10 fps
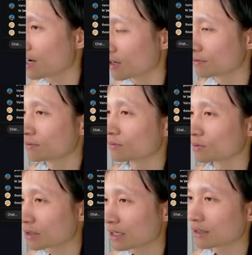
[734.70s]
of
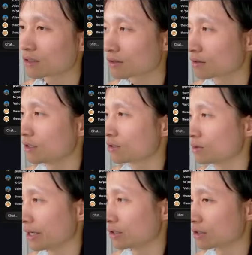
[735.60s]
looking at these
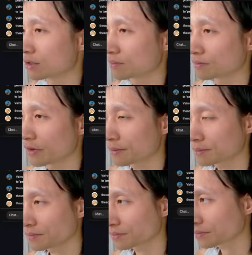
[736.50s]
two agents, right?
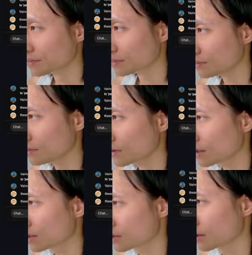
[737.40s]

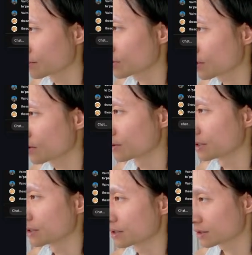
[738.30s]
So I'm just gonna call
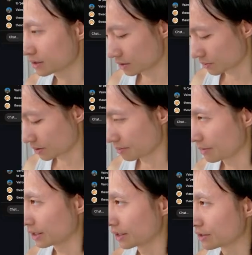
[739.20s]
this one
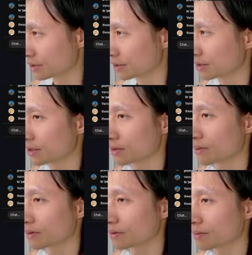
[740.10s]
main agent and this
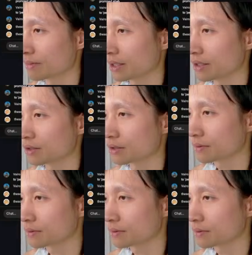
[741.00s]
one also main agent.